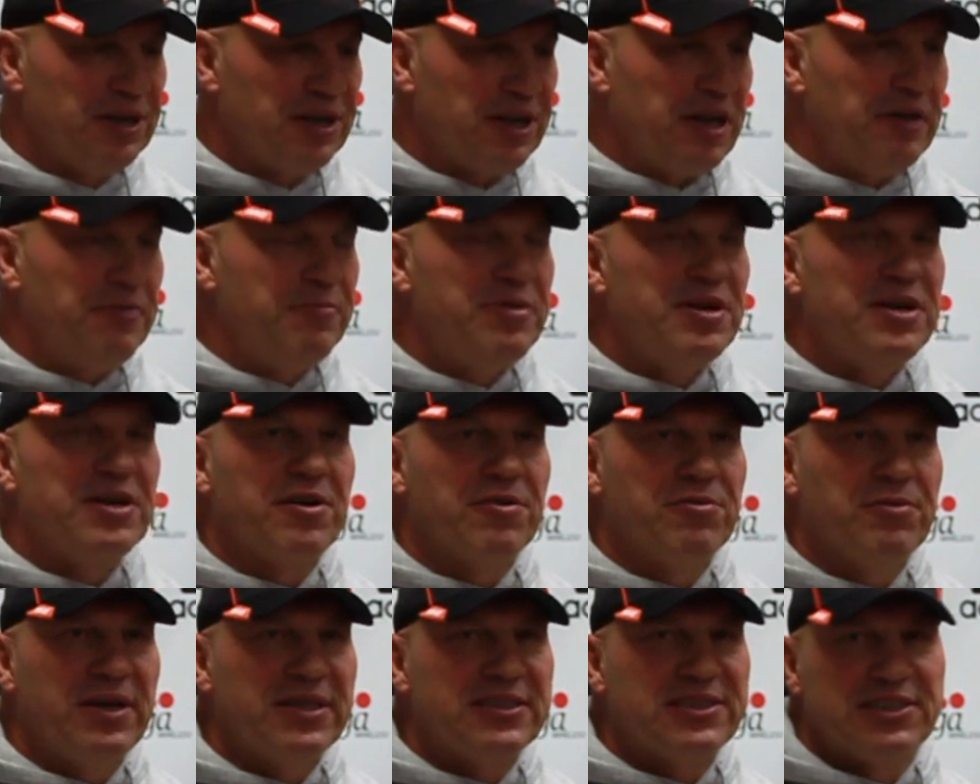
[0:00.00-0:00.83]
can be
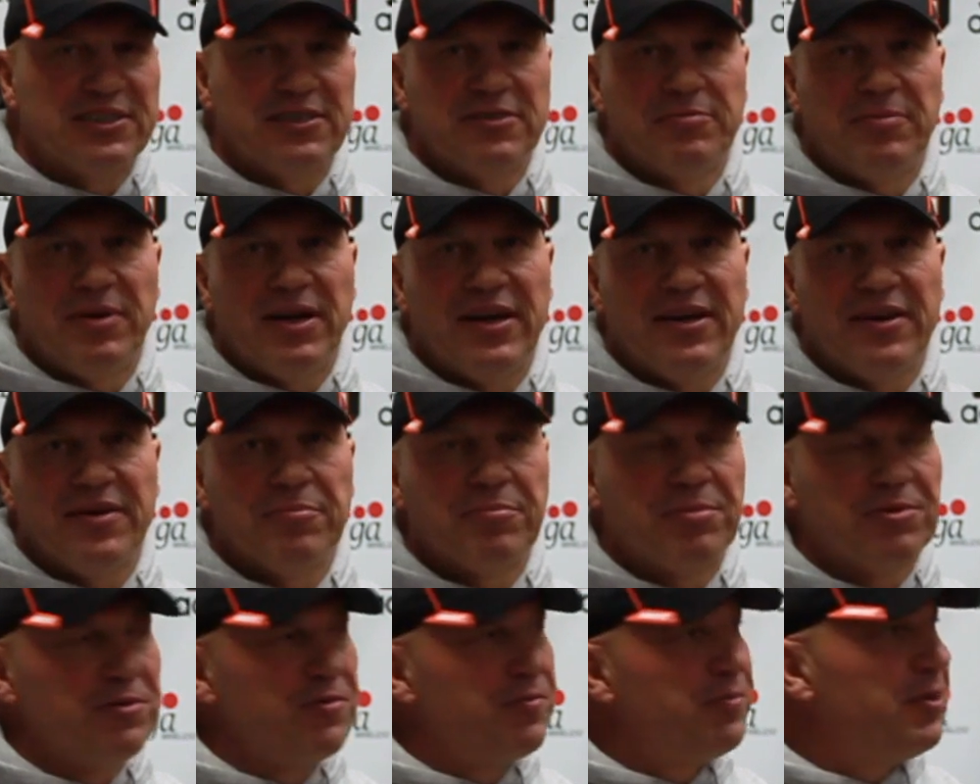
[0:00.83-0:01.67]
arrested by
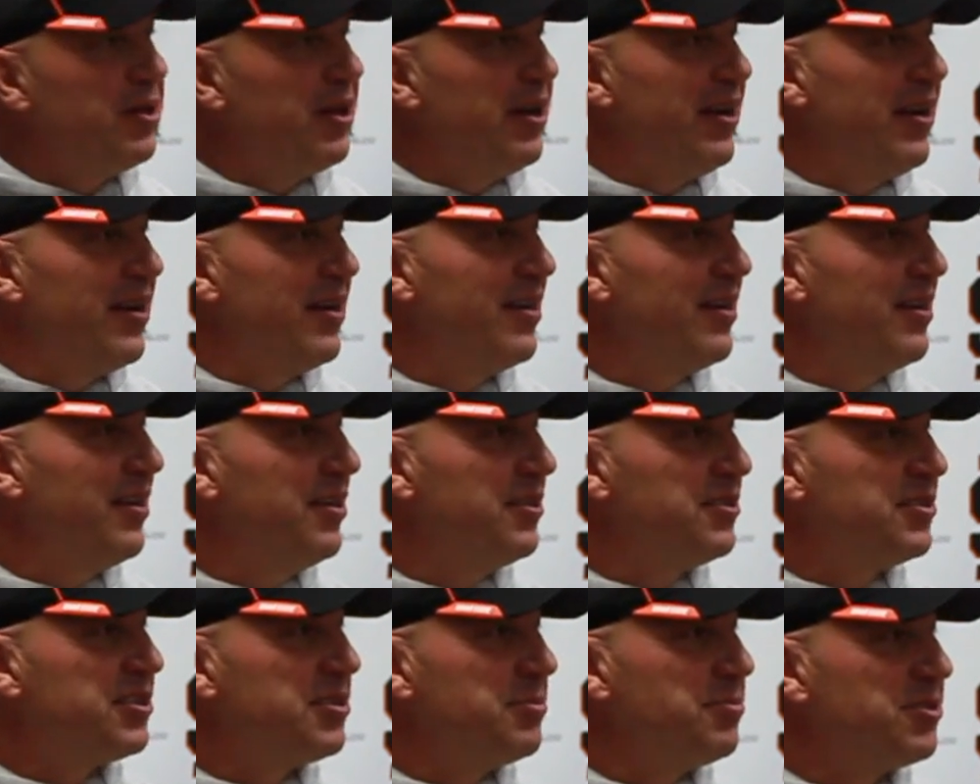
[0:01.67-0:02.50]
improved play
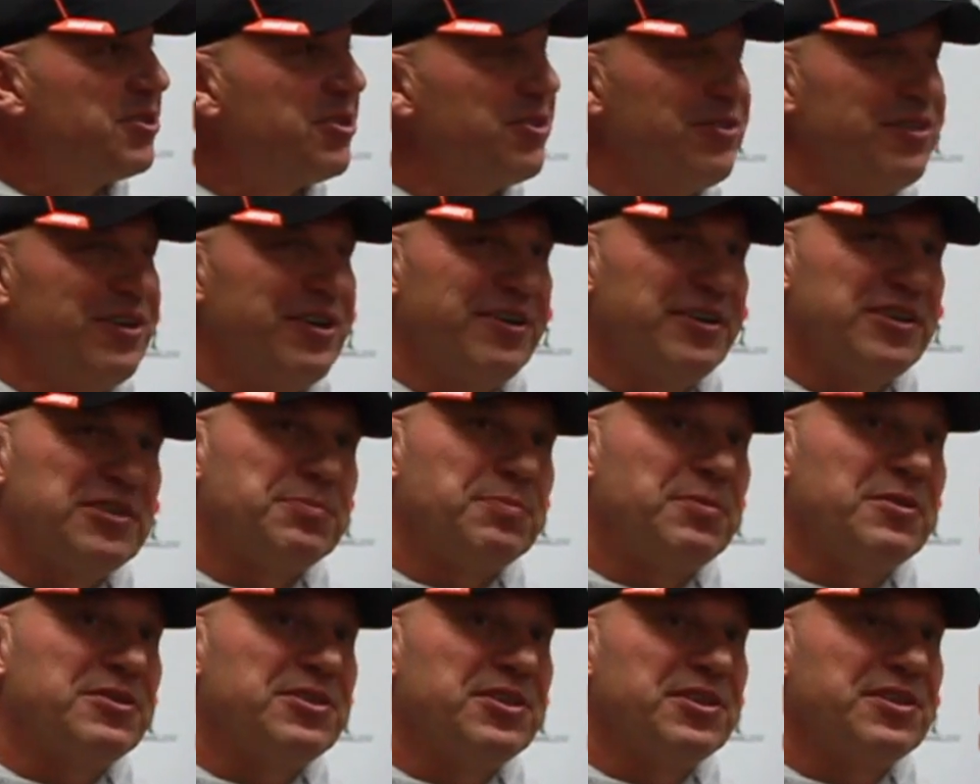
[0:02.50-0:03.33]
in some certain areas,
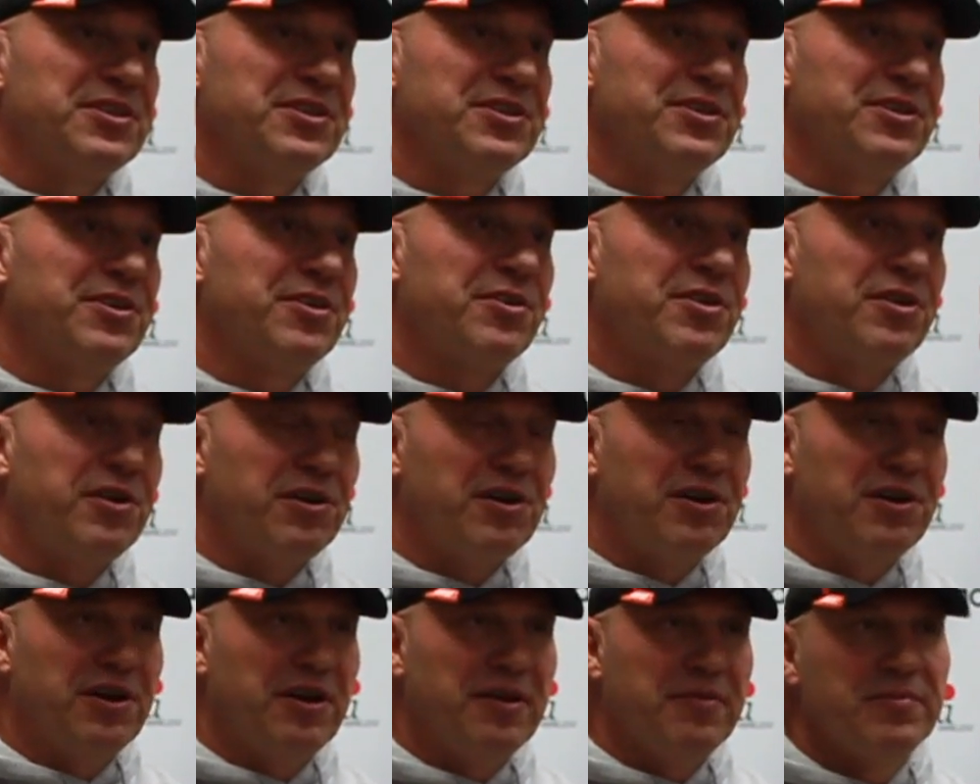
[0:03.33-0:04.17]
particularly in our
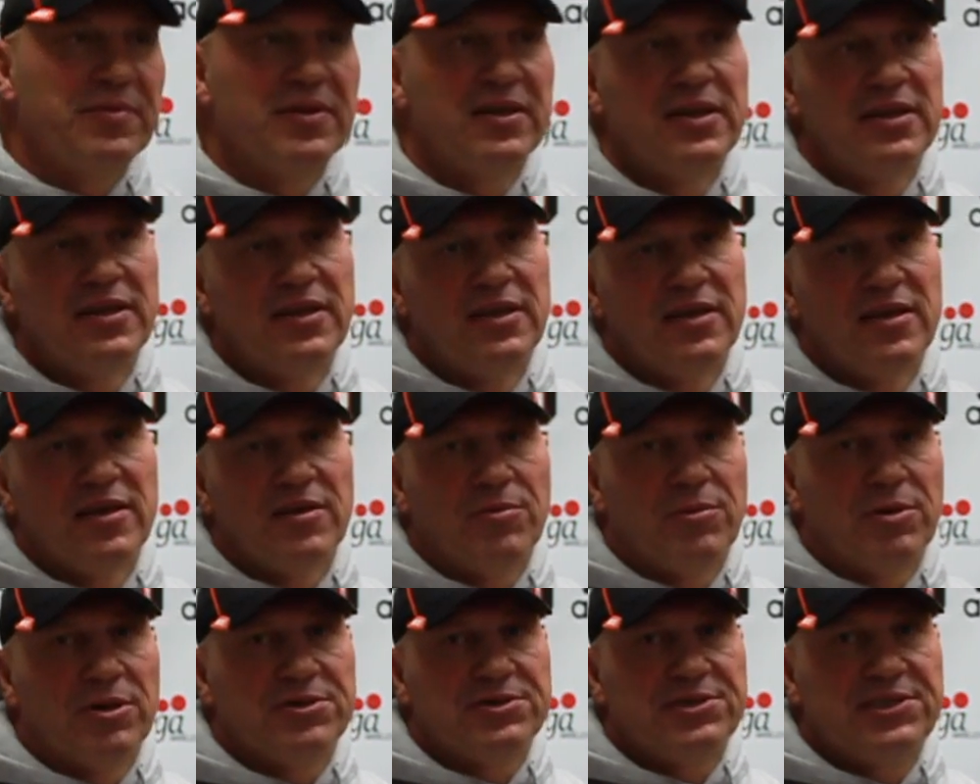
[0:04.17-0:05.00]
kicking game,
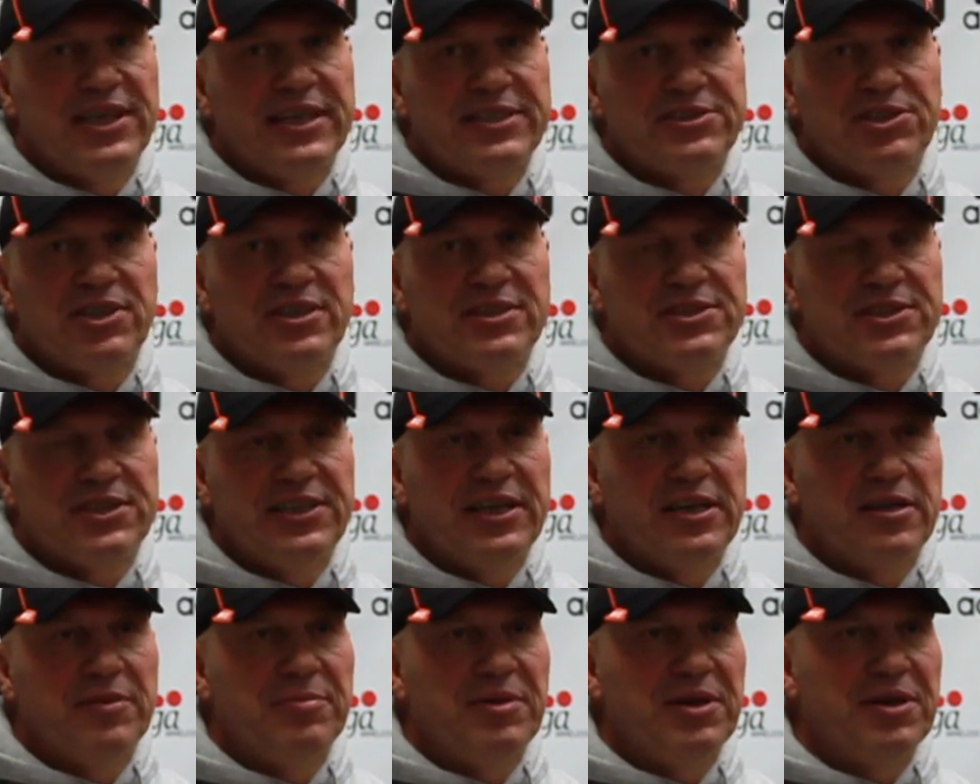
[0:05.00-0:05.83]
where Zach Johnson
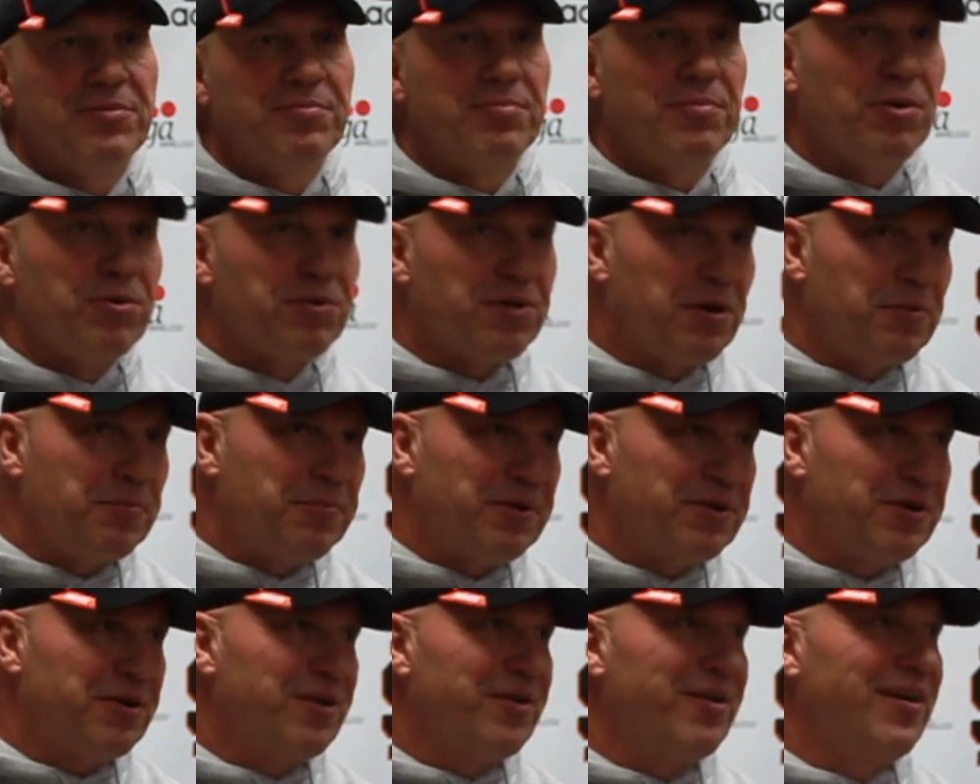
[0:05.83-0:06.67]
had to beat both our
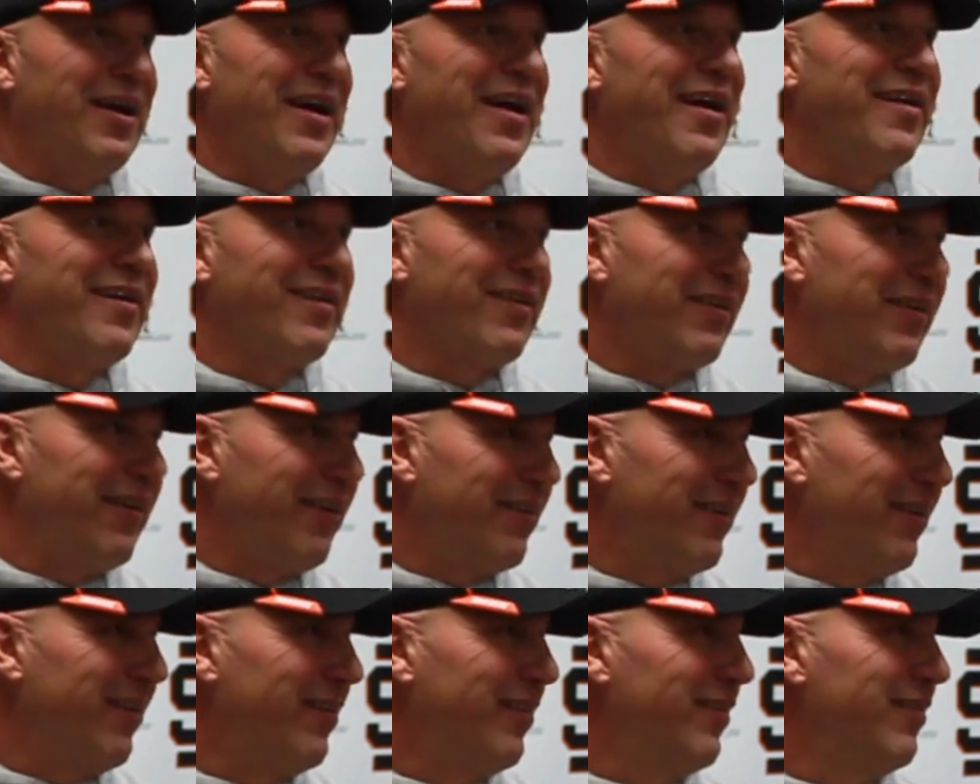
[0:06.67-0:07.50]
punter and our
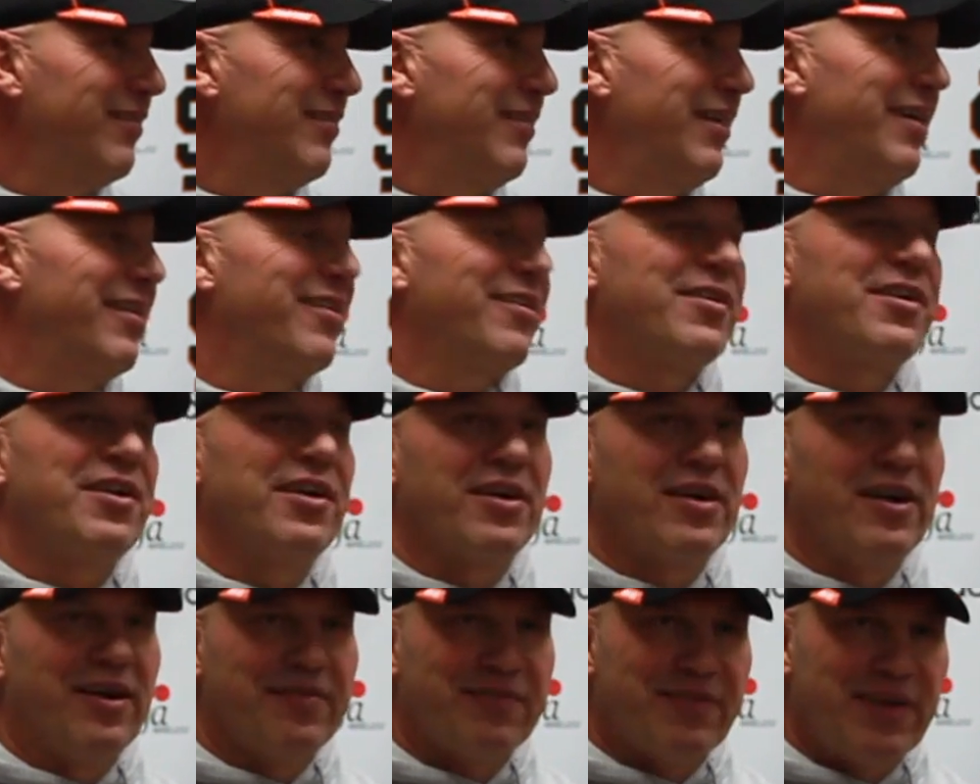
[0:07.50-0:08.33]
kicker and our
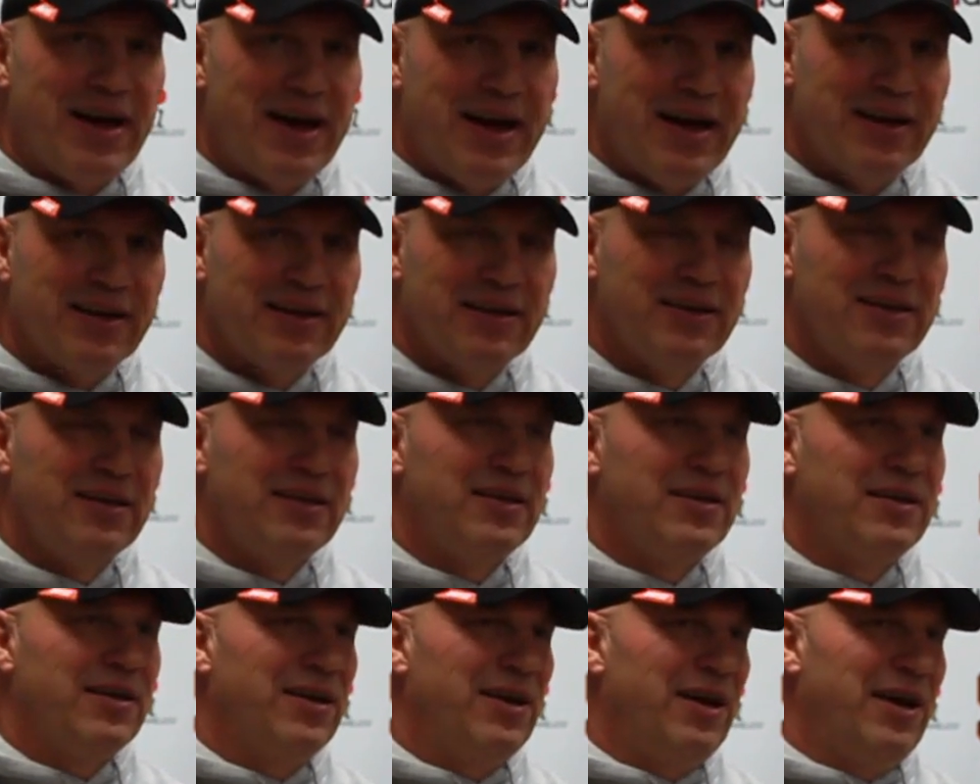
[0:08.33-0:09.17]
kickoff guy.
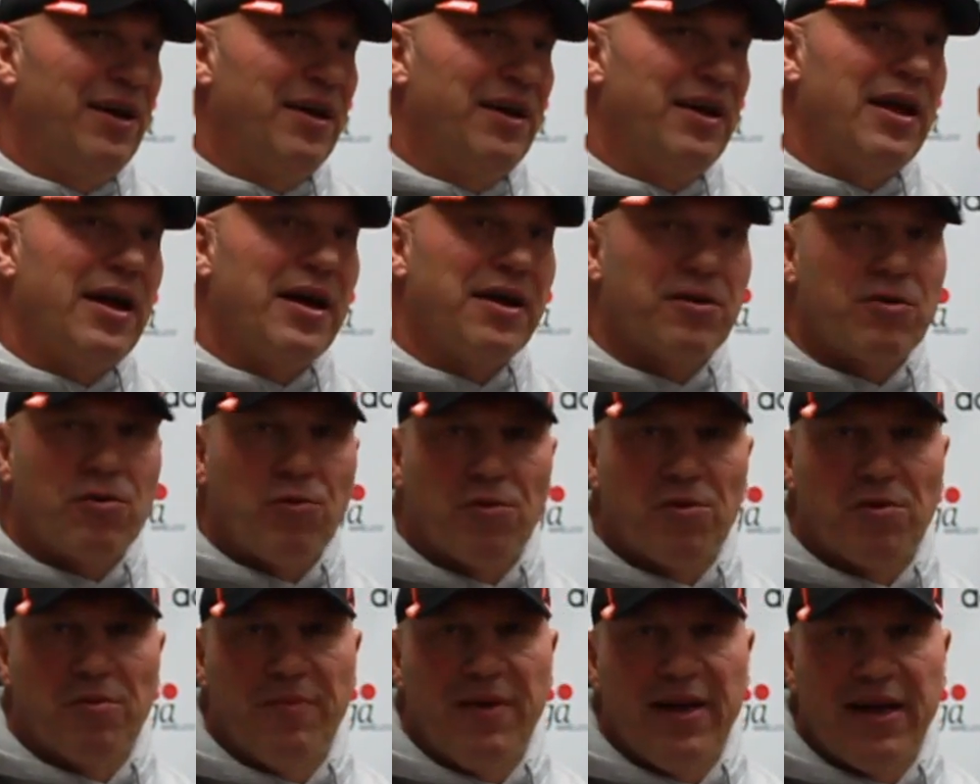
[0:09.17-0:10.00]
And at
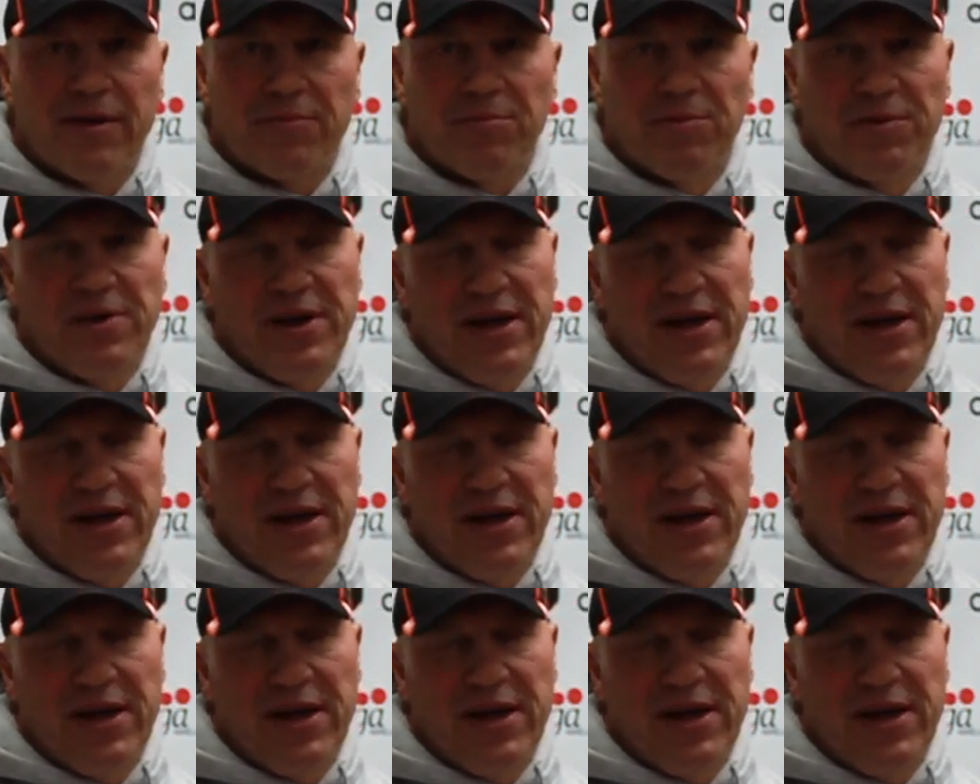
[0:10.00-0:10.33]
quarterback, where